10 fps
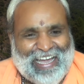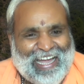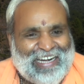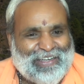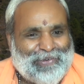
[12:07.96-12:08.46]

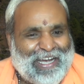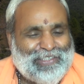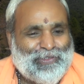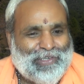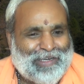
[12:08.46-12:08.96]
And why
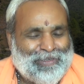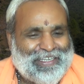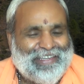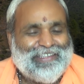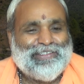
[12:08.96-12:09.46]

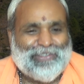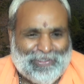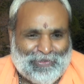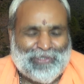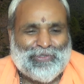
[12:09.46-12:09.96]
Suryamukhi?
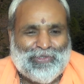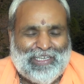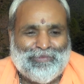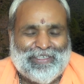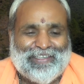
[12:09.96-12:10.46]
You know
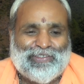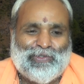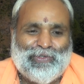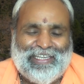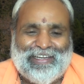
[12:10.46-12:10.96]
Suryamukhi.
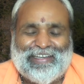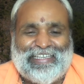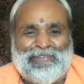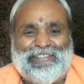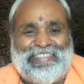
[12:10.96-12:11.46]
Surya
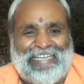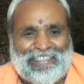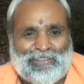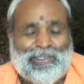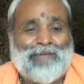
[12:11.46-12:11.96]
keeps
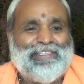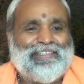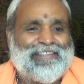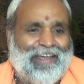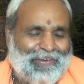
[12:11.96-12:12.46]
changing. Surya means
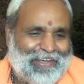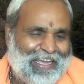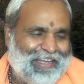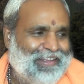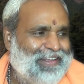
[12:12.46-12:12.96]
the sun,
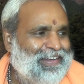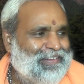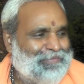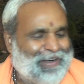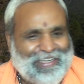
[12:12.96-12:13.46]
okay?
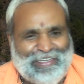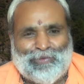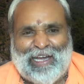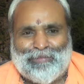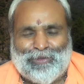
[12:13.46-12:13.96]

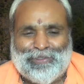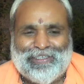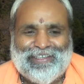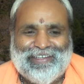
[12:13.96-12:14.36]
Morning, one mood.